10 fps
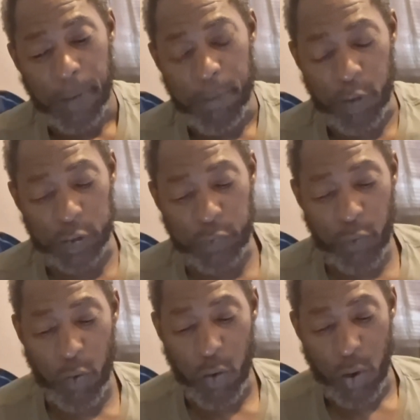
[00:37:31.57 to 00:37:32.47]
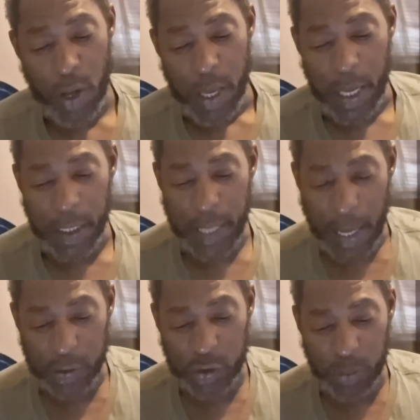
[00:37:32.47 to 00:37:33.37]
Verse 4. And
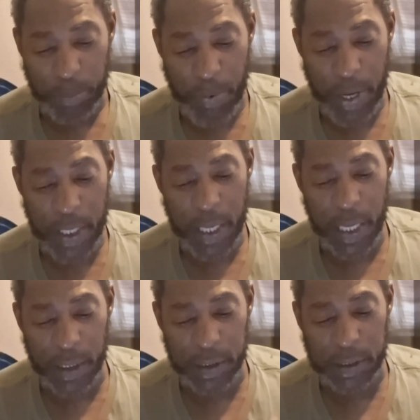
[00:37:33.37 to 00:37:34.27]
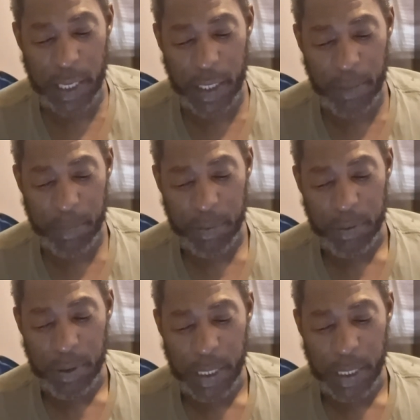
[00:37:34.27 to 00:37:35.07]
thou shalt bring in the table,